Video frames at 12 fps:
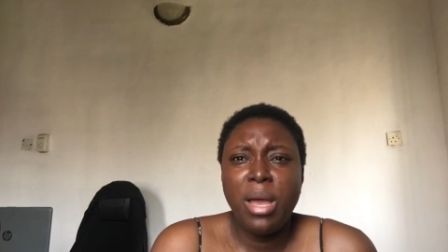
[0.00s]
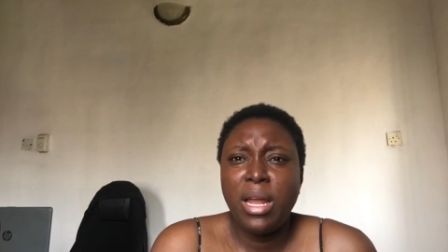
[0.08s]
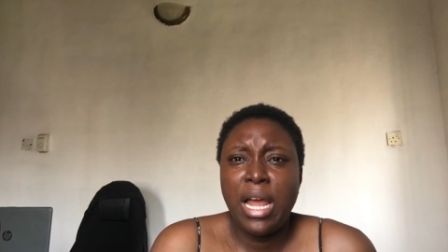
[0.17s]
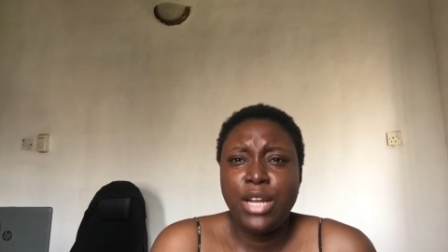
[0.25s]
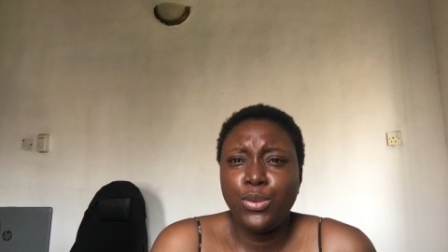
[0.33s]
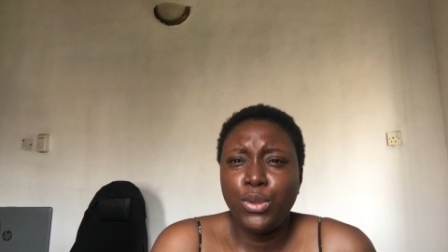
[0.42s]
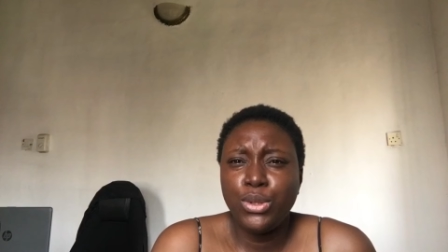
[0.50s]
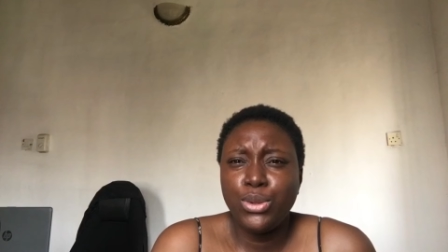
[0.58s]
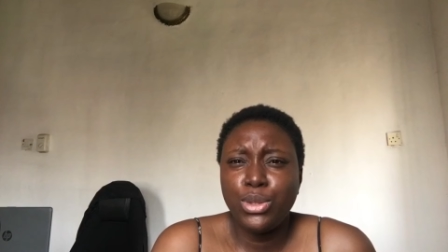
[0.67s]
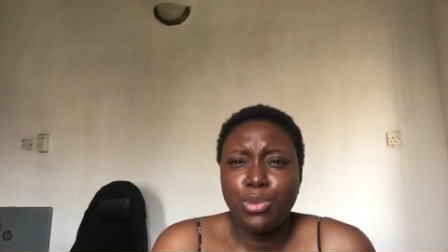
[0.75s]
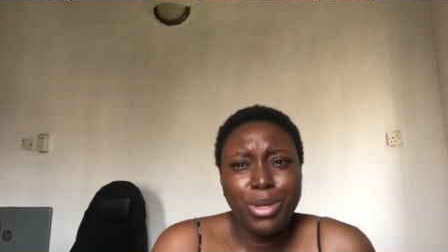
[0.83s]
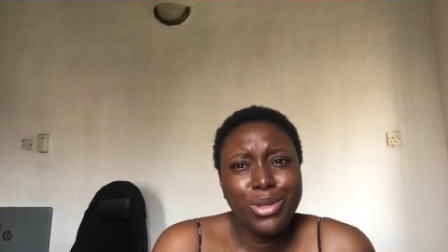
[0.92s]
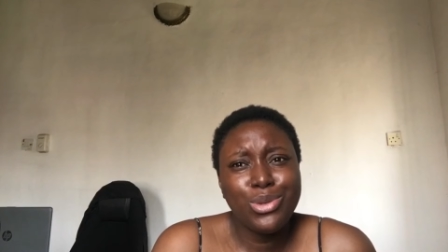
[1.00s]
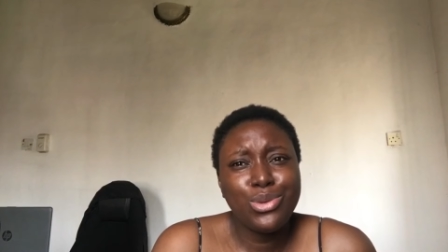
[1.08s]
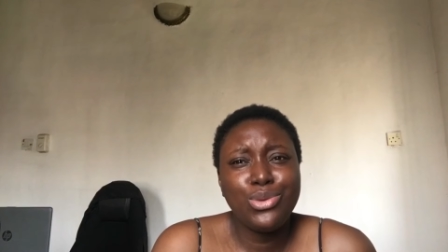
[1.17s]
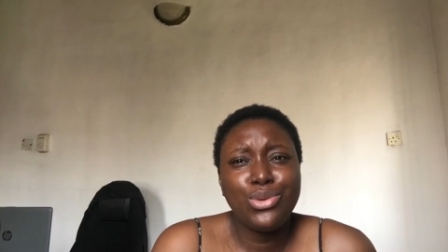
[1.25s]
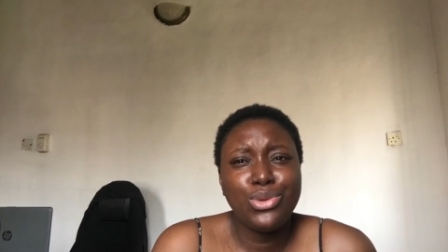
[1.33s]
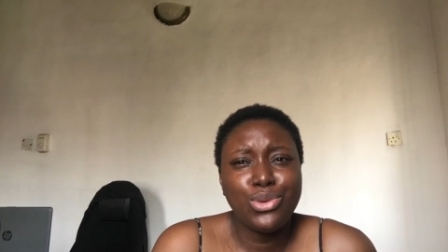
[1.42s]
i don't want to speak
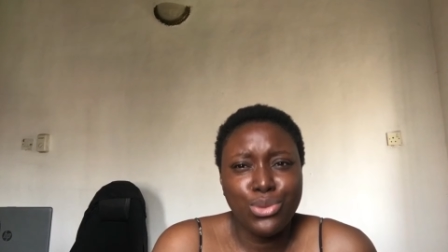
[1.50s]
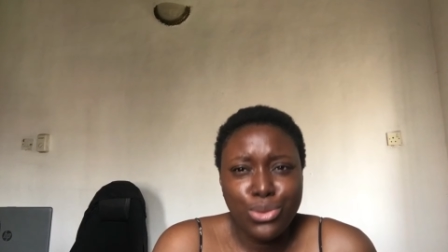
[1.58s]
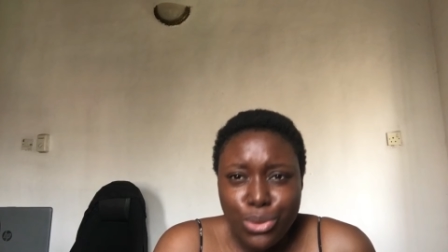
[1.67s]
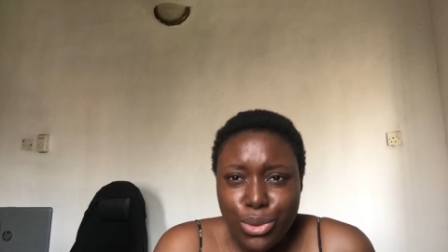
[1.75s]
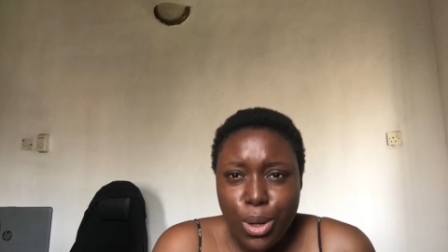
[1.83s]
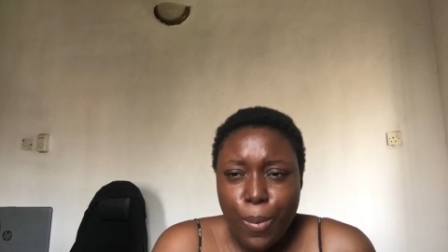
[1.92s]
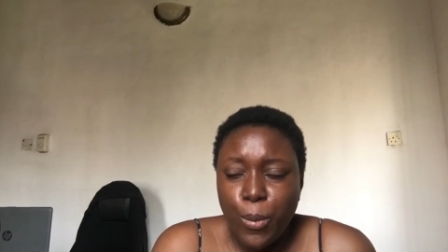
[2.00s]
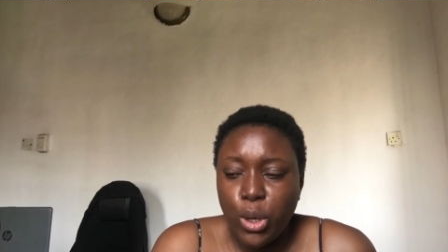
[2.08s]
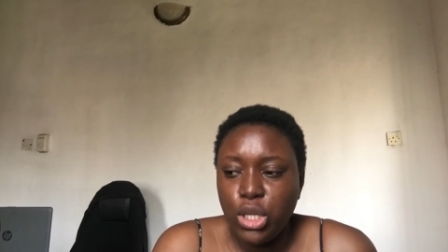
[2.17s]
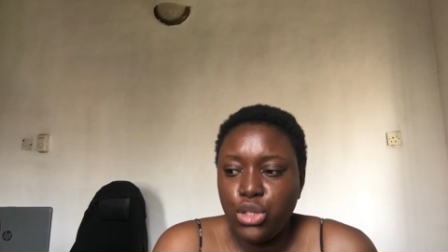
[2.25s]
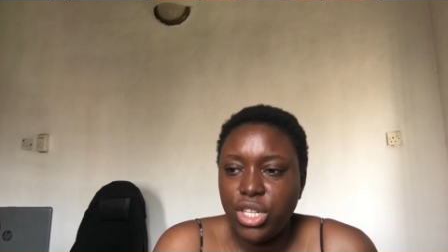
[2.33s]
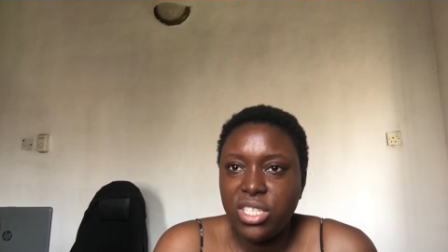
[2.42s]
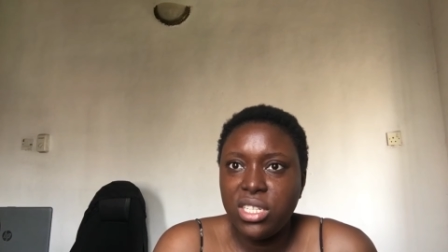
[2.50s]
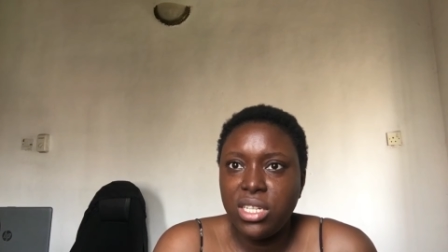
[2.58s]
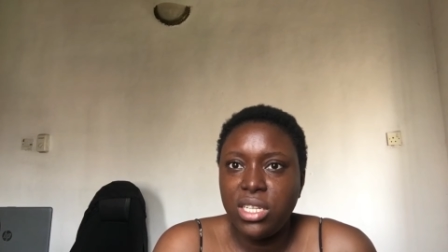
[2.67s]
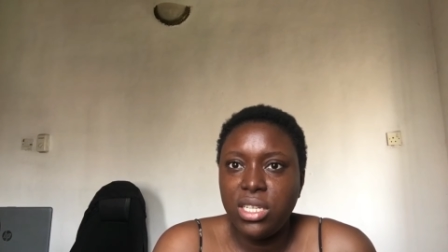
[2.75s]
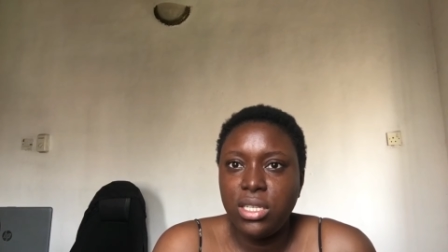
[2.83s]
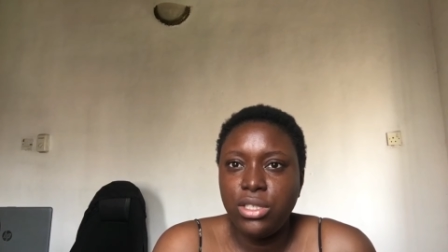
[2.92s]
too soon but
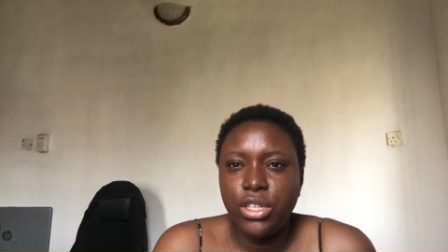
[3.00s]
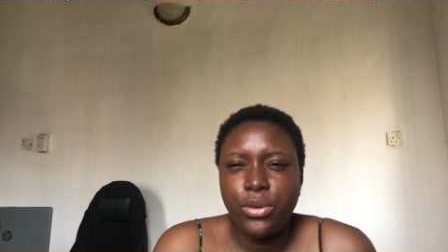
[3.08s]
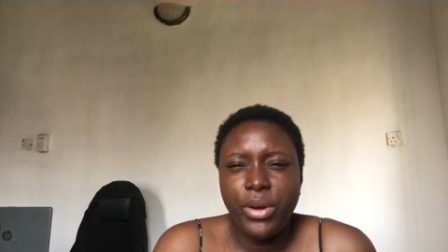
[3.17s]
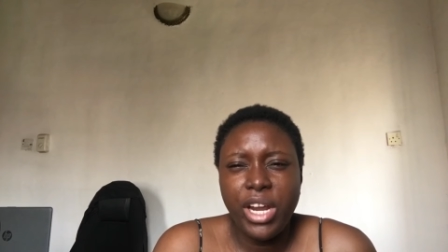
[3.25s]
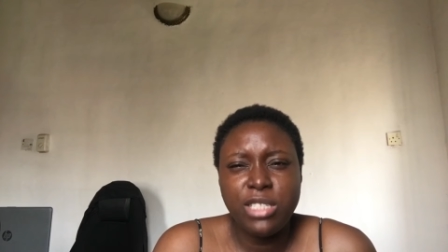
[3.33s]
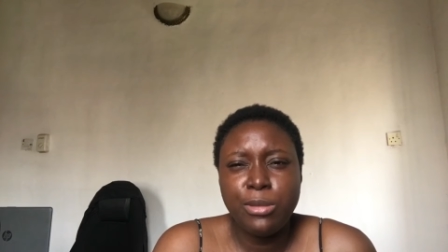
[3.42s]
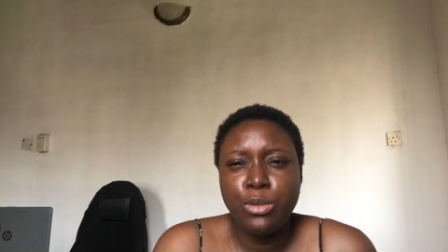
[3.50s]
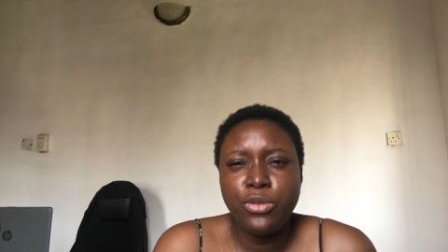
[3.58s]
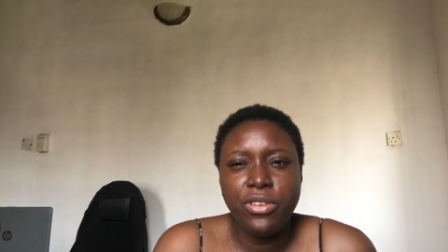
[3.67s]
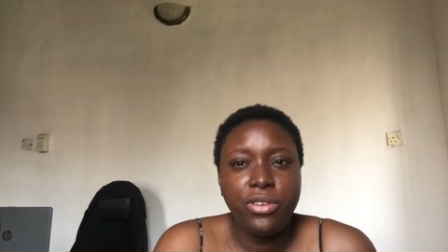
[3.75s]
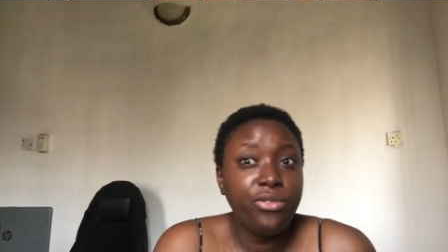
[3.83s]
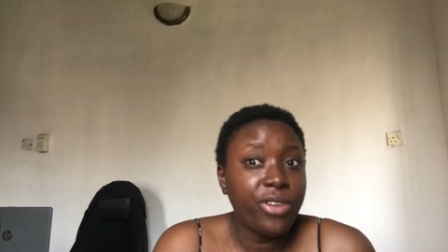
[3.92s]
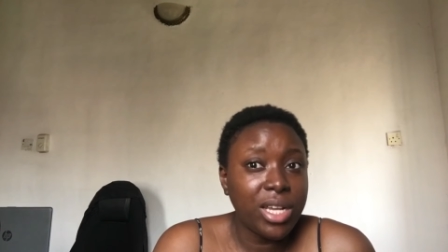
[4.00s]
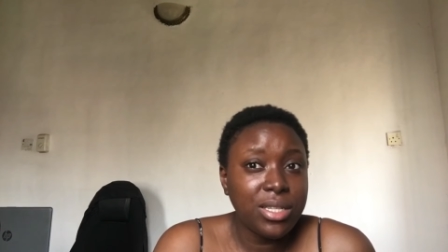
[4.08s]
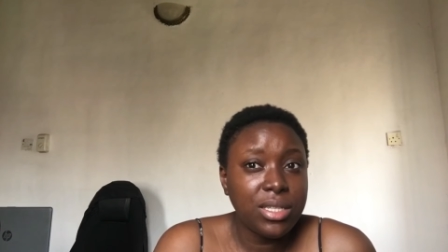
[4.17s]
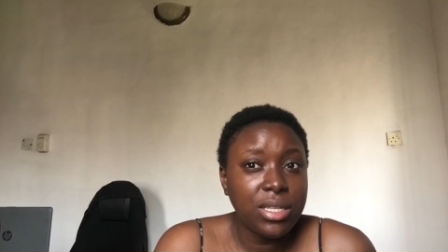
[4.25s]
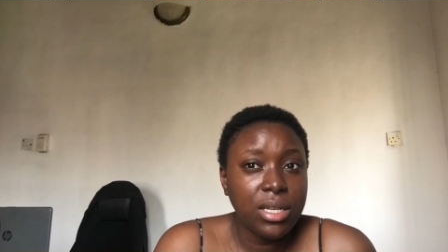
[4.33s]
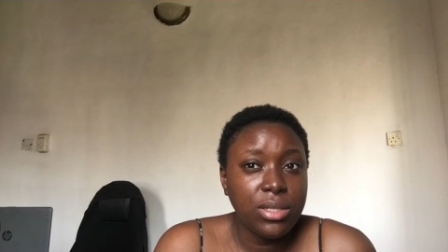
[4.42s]
interestingly january has been moving fast
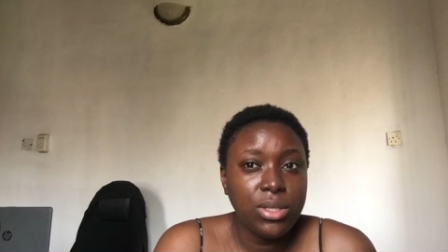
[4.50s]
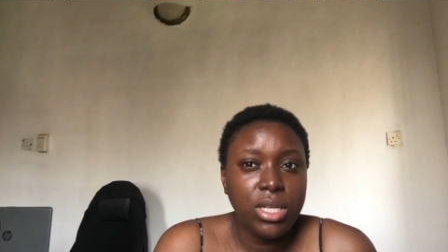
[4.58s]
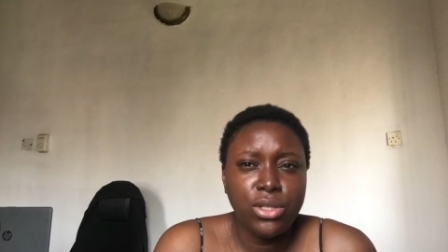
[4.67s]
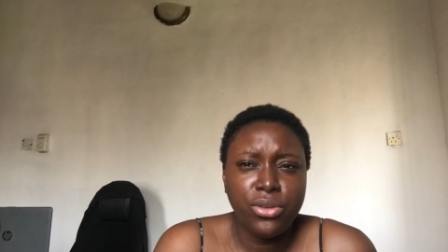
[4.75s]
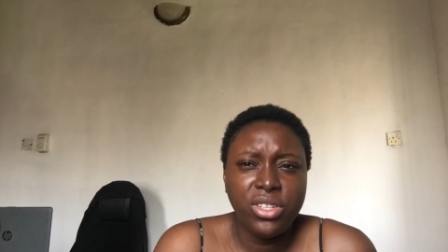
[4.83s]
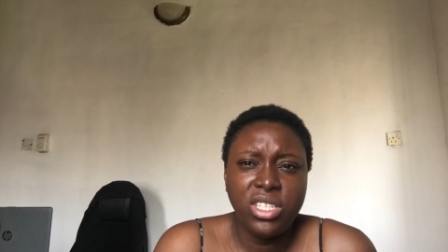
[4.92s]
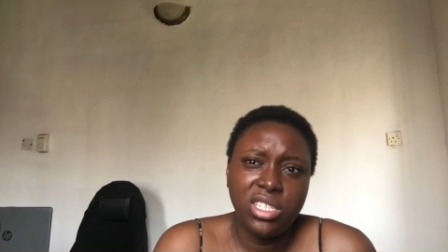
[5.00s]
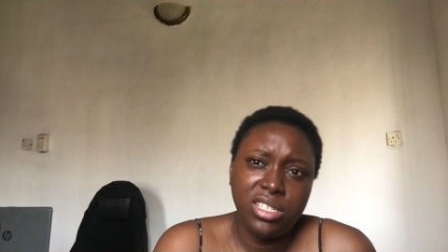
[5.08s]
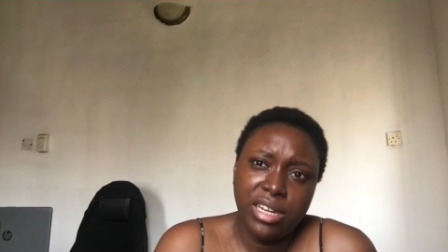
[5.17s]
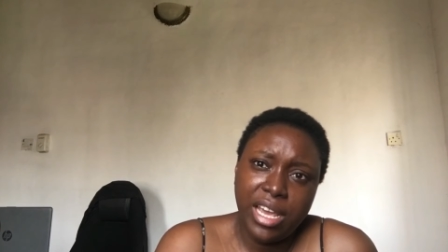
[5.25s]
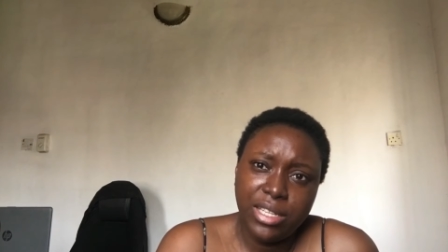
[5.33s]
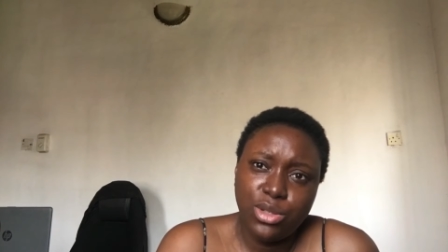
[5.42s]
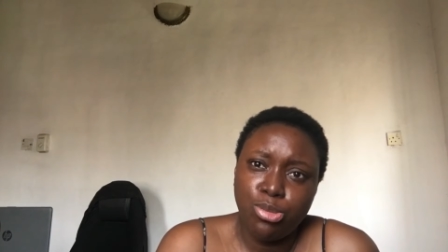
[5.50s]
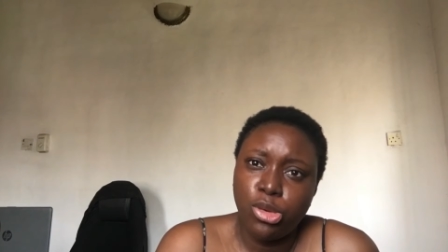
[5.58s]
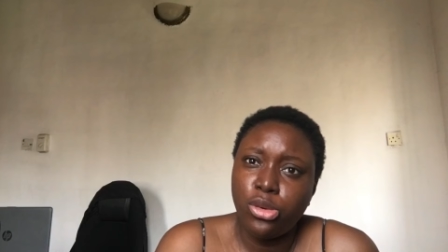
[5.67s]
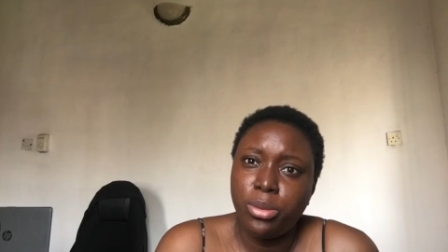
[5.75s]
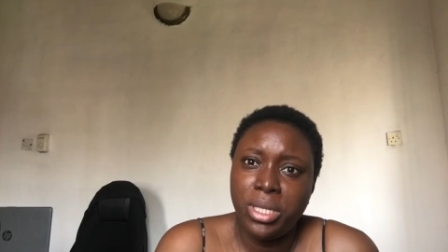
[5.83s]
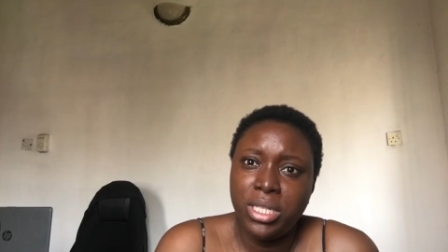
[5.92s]
today is already the 9th tomorrow
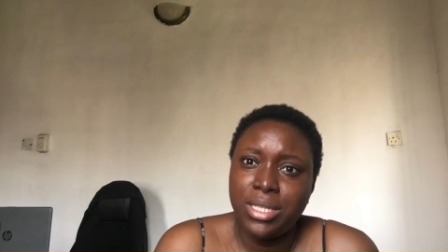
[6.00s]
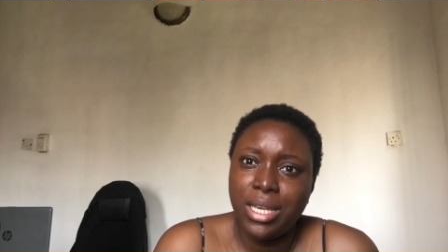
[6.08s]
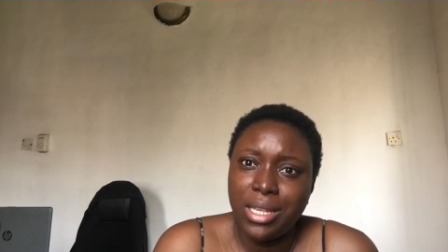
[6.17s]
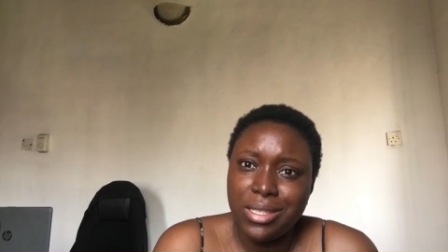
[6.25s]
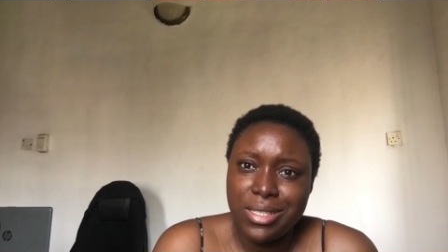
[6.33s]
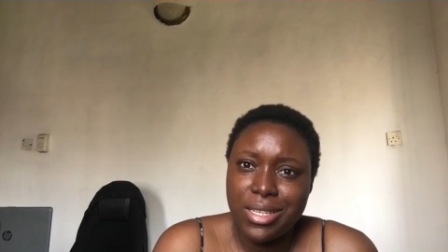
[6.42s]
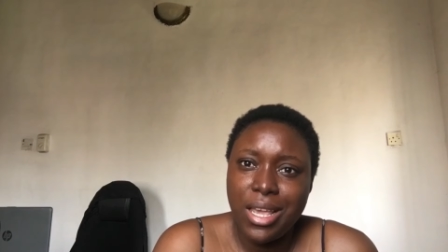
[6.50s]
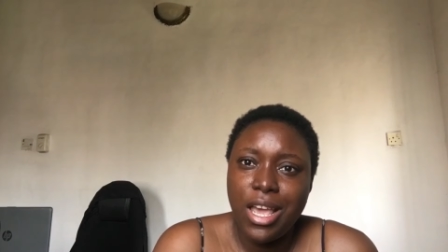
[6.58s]
will be the 10th